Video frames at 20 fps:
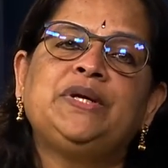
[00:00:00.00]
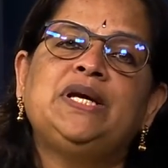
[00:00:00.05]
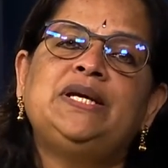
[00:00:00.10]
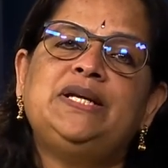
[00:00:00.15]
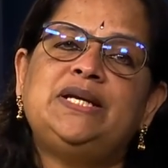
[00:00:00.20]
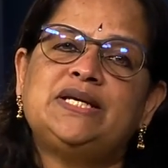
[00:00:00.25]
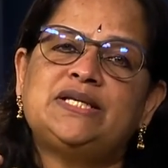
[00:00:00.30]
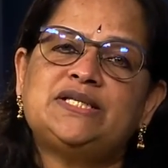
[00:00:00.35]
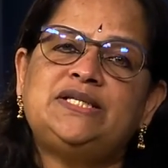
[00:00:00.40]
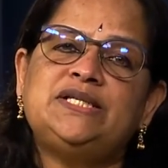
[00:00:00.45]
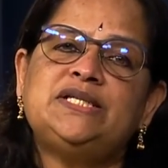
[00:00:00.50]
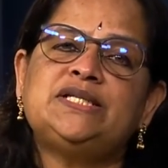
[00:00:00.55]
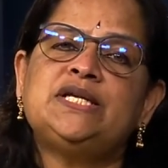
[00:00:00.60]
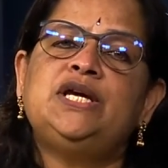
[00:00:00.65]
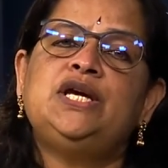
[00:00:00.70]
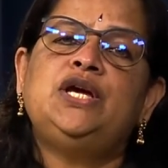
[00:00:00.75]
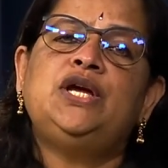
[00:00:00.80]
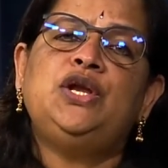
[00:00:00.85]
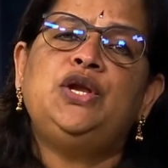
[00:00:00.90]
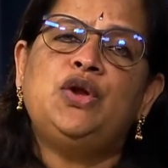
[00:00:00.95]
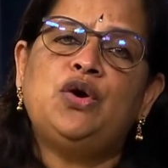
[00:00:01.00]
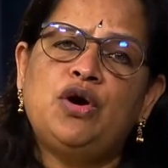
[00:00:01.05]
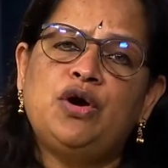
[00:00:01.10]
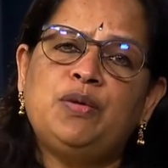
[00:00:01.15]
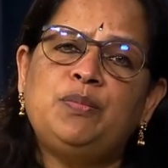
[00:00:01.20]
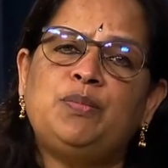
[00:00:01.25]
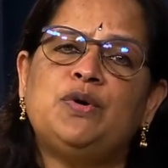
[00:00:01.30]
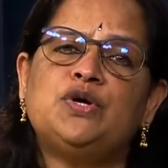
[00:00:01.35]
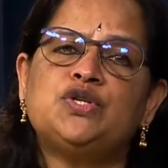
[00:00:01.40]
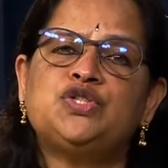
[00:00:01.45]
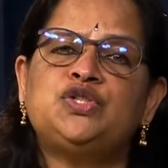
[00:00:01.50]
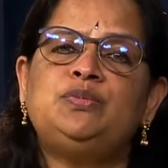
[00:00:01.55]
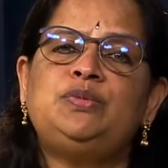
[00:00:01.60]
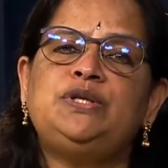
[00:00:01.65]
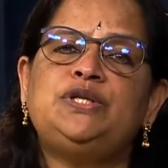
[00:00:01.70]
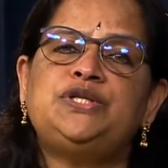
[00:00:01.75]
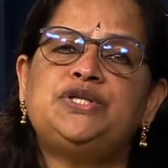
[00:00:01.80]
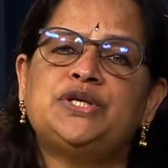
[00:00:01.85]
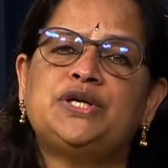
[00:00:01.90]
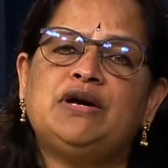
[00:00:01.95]
Next is not possible
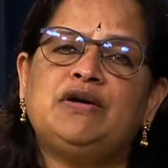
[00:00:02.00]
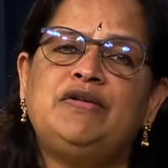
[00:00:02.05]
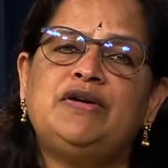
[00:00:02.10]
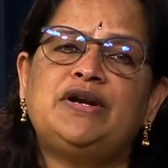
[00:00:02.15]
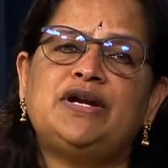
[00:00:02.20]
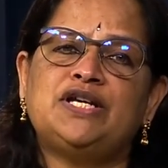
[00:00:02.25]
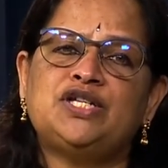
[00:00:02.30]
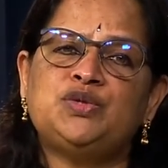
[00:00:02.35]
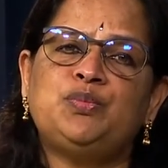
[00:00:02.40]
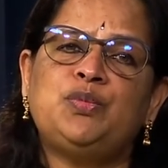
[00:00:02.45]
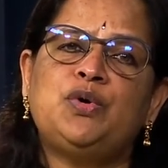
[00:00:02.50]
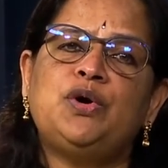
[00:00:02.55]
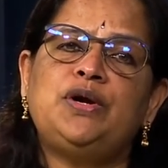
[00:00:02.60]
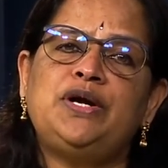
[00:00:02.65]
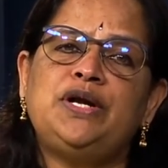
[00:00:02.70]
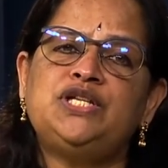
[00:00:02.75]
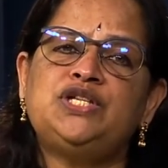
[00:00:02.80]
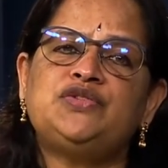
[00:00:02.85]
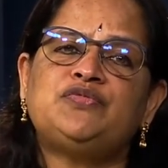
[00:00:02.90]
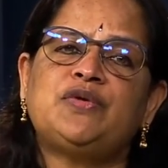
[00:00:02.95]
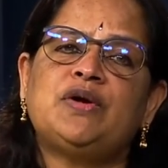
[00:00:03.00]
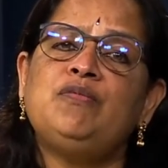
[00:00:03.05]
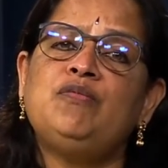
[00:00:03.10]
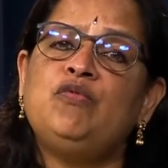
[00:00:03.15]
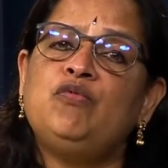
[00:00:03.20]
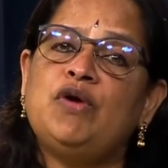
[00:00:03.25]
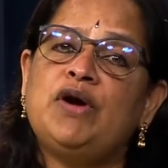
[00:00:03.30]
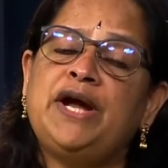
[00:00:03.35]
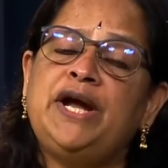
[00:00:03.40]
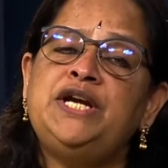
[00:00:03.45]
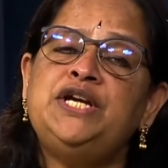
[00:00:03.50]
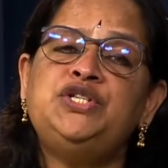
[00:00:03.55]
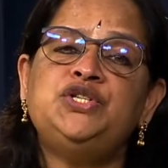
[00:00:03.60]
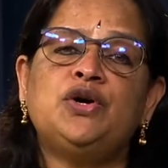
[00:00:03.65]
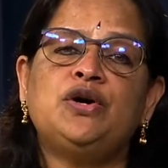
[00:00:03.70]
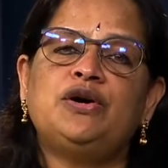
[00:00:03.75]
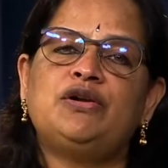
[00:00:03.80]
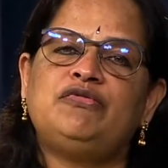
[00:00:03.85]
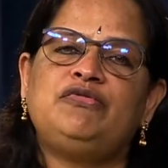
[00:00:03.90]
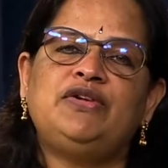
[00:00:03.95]
to cover respondents from wide
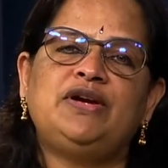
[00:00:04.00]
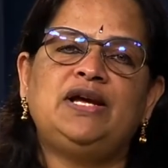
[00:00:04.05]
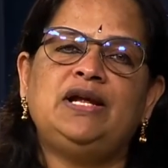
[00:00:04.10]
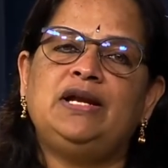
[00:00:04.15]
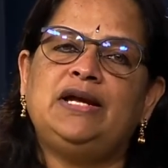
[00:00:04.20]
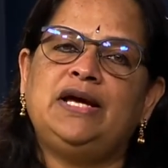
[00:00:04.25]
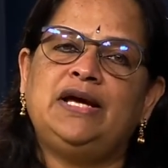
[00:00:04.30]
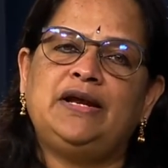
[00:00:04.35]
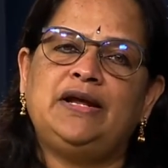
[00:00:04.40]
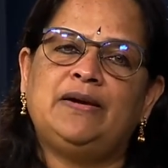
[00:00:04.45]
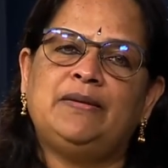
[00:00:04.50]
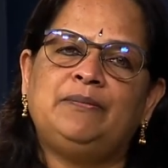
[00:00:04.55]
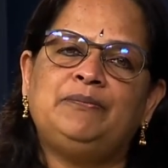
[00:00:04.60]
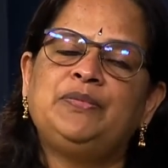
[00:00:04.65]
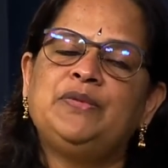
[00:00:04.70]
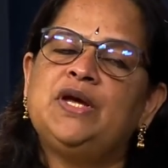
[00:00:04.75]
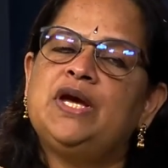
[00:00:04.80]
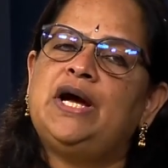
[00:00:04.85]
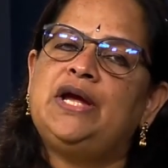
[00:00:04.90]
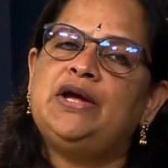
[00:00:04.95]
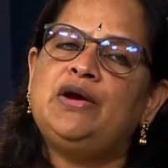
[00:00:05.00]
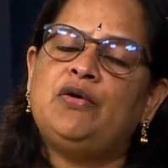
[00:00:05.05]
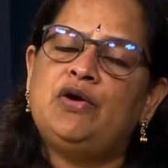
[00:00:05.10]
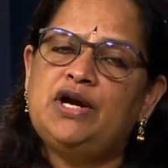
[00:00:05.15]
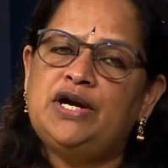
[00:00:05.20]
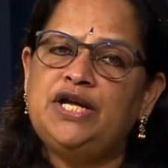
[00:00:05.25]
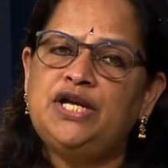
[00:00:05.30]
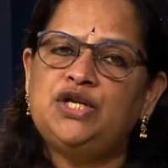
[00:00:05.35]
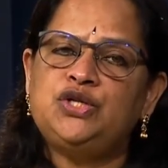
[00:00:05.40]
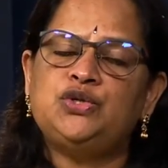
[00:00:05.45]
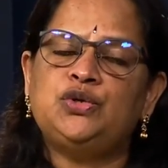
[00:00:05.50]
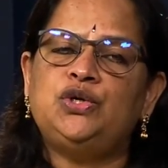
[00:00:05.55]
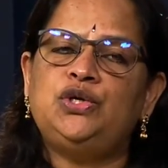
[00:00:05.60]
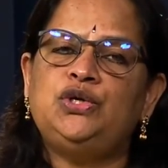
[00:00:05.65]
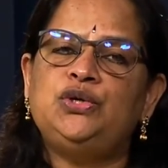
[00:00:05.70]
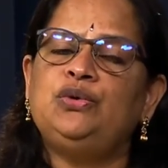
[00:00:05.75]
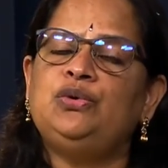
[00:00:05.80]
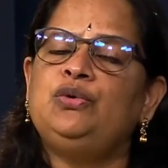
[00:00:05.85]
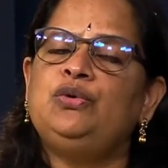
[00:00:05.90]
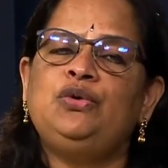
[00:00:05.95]
geographical area. I already told
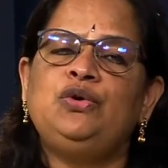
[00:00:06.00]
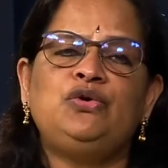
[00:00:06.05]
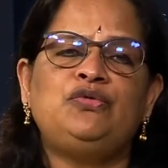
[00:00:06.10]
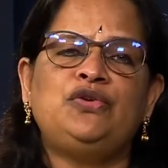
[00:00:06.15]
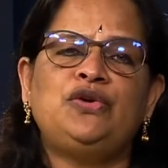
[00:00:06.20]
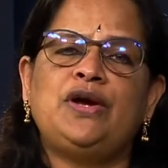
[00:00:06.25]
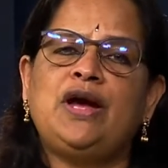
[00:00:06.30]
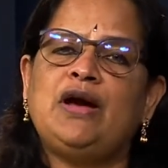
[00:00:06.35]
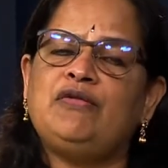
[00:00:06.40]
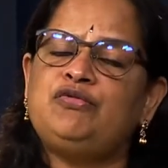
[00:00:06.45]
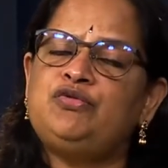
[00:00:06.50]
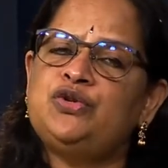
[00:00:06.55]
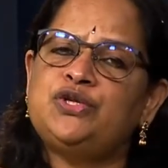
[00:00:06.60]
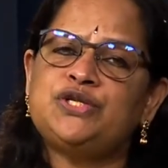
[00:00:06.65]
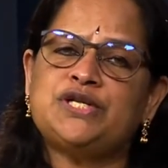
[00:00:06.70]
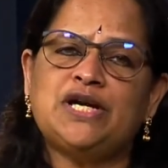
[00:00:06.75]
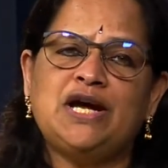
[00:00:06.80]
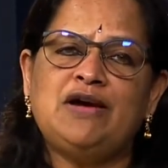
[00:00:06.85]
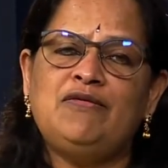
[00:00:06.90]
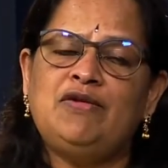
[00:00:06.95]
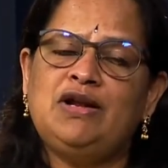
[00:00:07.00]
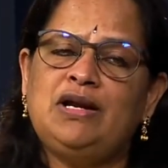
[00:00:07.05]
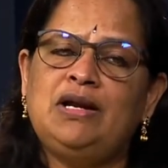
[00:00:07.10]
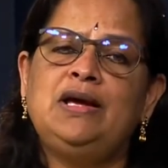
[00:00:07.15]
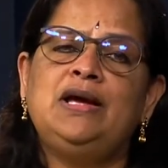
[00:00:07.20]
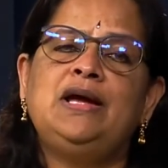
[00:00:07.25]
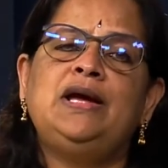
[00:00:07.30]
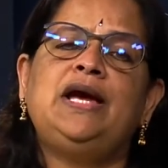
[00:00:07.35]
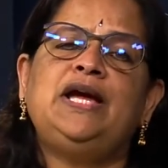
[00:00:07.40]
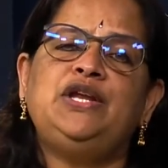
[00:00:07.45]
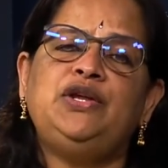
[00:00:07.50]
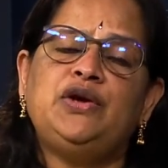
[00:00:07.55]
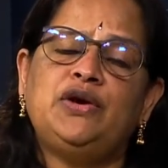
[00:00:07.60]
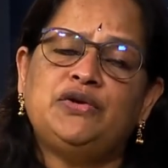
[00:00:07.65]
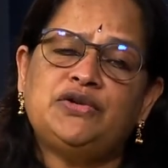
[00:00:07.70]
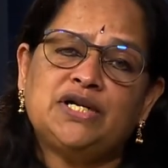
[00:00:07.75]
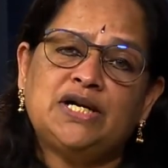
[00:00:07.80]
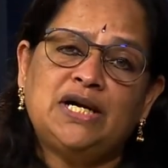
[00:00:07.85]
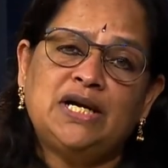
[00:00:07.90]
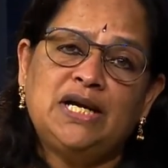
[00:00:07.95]
you, if you have to travel and you have
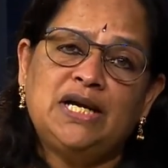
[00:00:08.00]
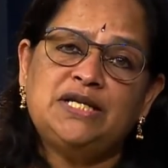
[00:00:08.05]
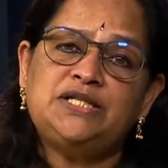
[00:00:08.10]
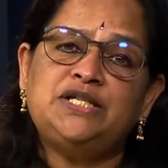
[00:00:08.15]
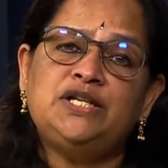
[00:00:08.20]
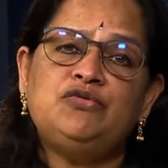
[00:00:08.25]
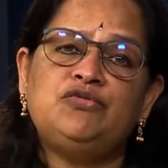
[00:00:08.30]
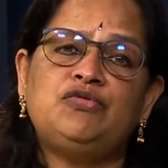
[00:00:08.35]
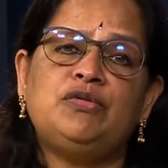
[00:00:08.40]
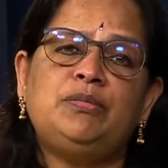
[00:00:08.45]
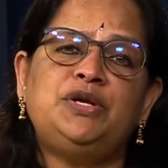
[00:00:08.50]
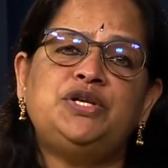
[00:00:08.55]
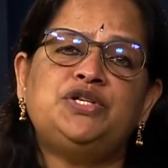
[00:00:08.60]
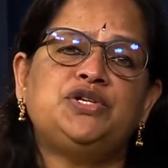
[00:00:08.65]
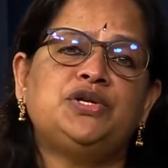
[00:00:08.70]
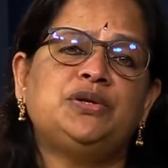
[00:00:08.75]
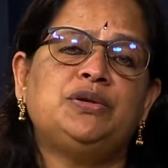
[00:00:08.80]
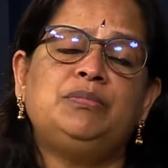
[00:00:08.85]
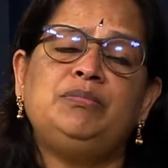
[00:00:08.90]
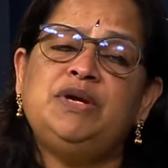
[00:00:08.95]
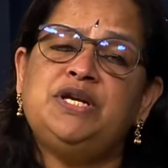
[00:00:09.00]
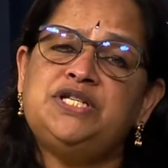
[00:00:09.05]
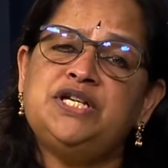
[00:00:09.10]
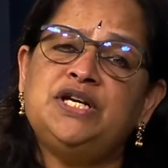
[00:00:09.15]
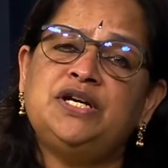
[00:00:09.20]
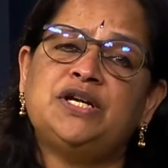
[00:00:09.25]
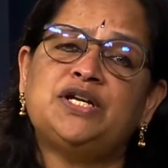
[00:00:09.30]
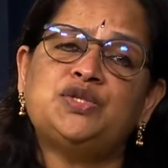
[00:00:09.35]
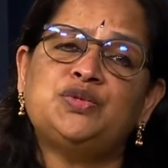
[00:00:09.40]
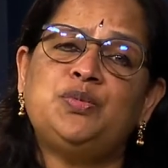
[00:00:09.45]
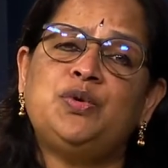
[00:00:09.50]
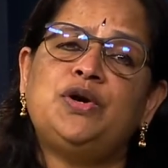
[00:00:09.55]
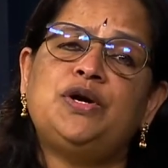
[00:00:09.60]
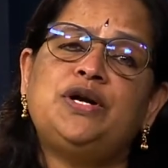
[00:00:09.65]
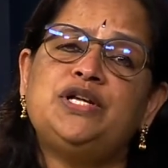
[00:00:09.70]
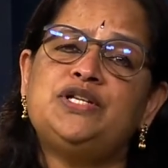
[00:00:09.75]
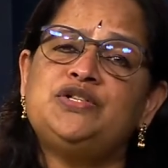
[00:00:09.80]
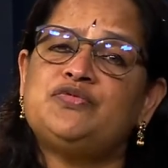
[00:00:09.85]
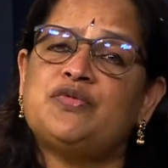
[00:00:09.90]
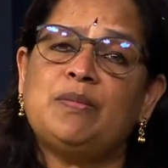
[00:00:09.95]
to collect information, meeting
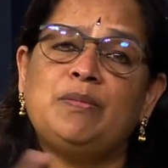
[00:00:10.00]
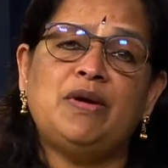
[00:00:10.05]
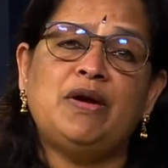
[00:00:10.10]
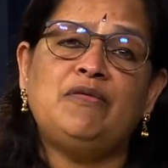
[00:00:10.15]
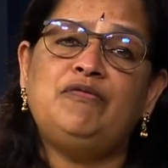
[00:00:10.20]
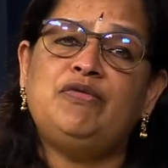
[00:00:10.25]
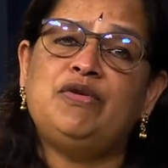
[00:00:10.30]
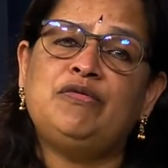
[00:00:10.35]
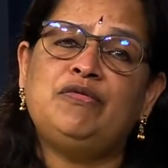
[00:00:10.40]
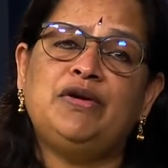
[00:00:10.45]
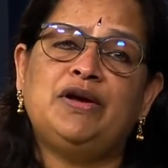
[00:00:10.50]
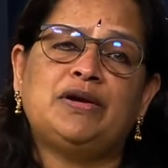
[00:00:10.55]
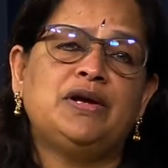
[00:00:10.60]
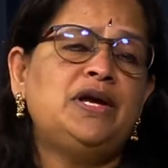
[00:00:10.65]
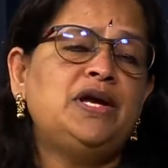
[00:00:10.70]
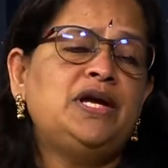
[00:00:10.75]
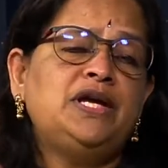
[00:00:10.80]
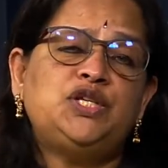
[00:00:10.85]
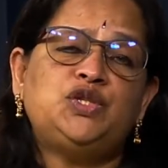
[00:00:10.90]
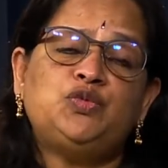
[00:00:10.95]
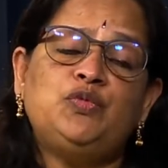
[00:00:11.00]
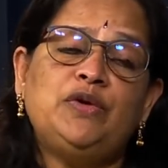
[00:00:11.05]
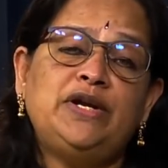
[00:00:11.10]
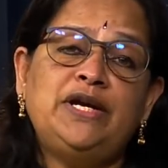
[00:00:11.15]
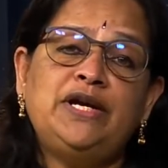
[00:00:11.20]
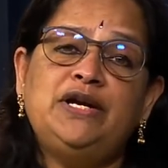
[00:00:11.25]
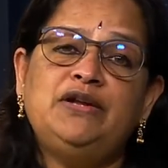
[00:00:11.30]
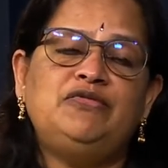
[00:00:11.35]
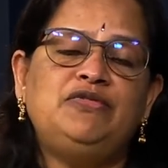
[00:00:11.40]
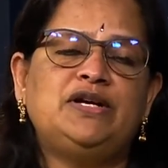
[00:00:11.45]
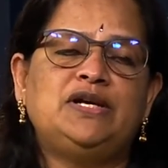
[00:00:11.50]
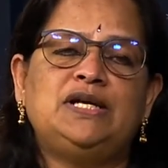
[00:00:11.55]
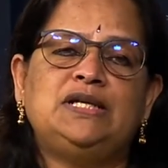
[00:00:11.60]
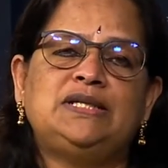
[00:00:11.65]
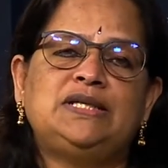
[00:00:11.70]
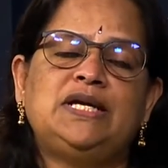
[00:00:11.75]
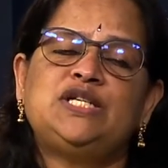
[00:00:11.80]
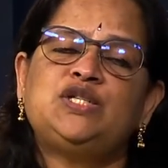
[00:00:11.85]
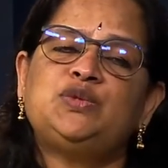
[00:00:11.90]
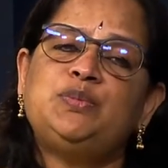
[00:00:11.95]
respondents from everywhere, it's very difficult,
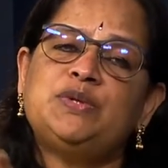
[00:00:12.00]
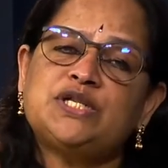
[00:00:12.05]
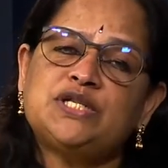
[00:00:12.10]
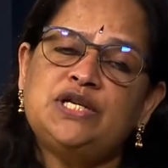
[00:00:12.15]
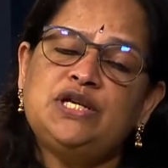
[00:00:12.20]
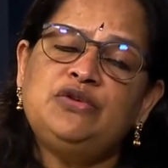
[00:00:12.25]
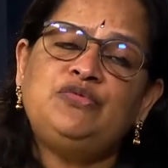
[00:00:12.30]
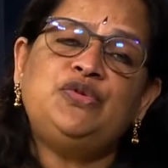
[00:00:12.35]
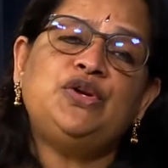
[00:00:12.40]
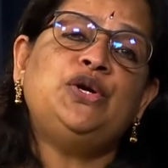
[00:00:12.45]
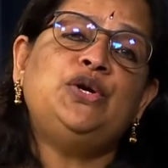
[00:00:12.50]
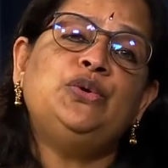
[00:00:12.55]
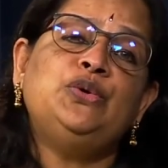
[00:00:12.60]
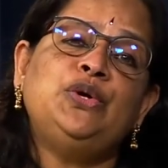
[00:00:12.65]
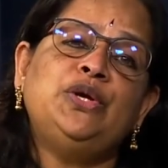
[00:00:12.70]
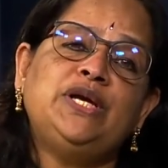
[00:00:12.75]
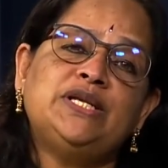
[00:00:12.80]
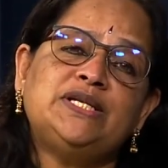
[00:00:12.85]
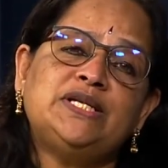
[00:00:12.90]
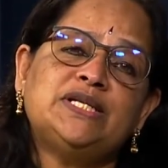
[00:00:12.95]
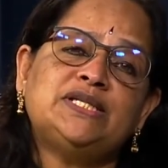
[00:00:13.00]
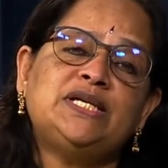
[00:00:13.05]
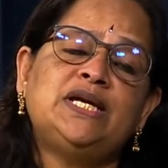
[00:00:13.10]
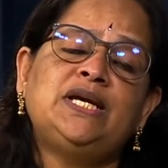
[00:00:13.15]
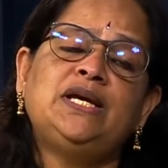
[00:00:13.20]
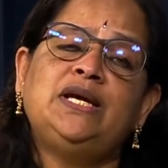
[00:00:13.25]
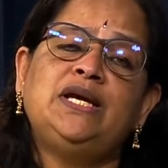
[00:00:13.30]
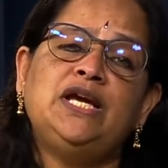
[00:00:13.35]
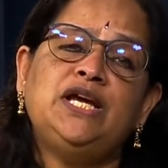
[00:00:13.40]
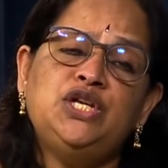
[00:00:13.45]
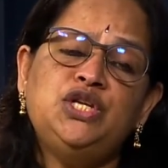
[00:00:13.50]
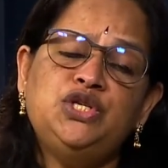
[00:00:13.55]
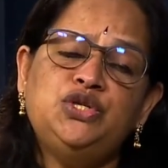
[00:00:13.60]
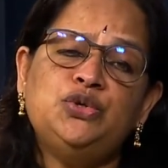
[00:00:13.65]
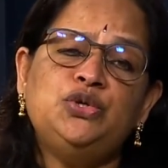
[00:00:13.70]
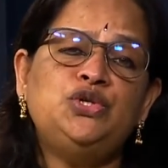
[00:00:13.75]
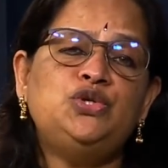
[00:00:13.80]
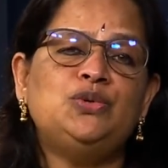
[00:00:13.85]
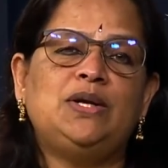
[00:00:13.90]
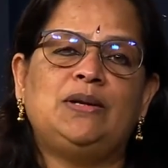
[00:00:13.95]
especially if you're doing it as an
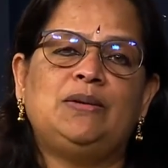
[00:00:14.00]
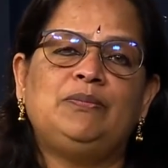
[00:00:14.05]
individual.